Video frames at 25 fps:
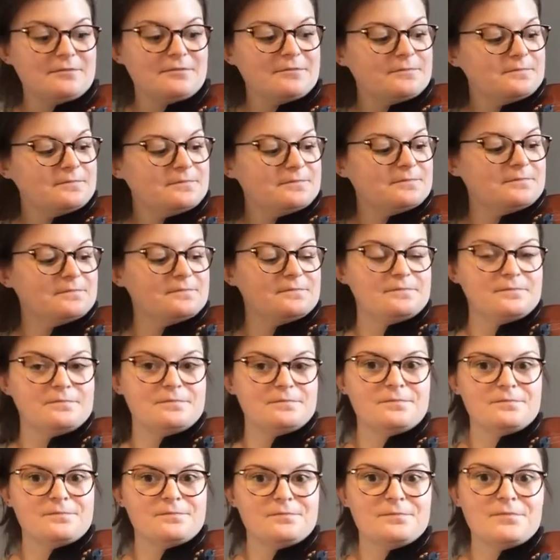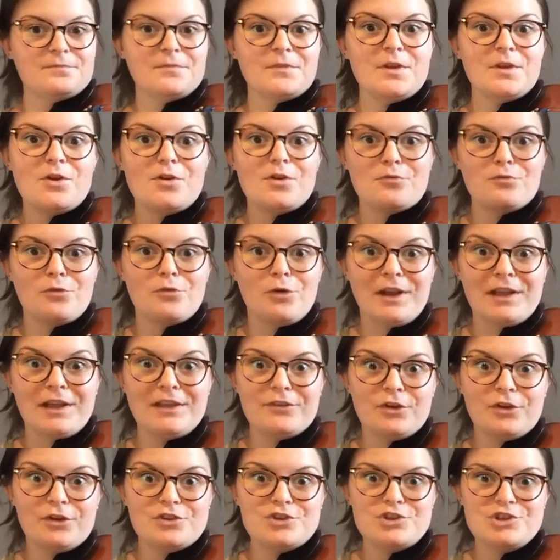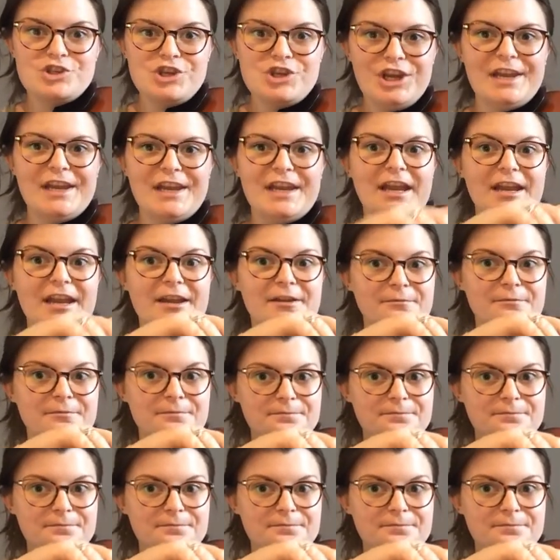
Rocket on G.